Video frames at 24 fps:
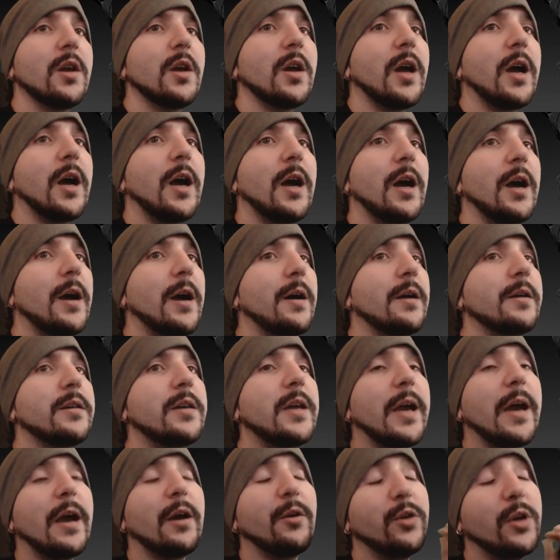
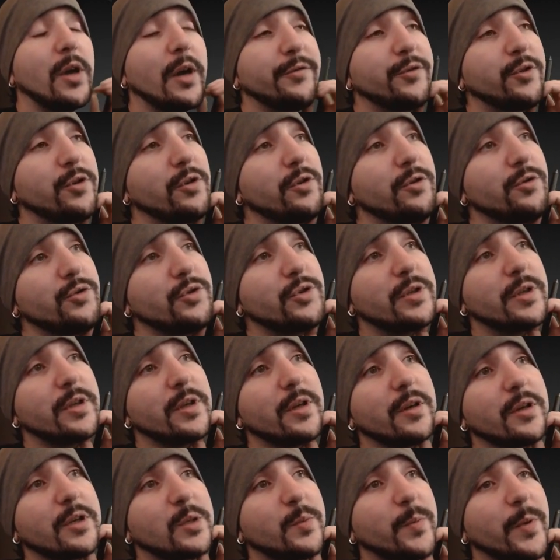Yeah, you have to use
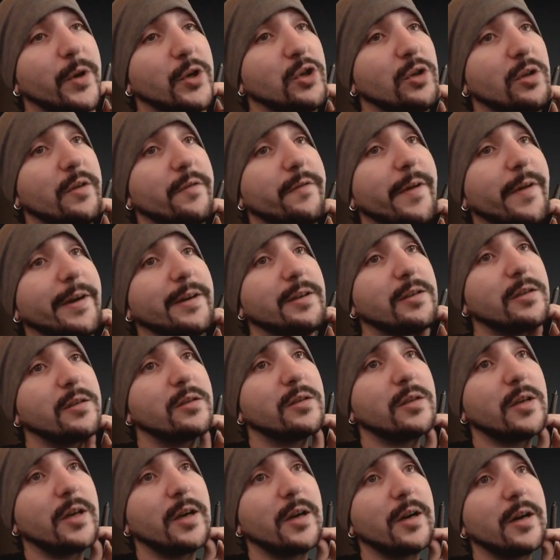the special effects
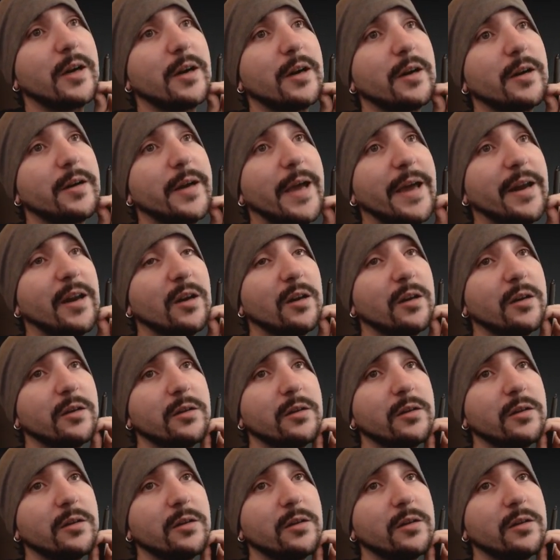editor.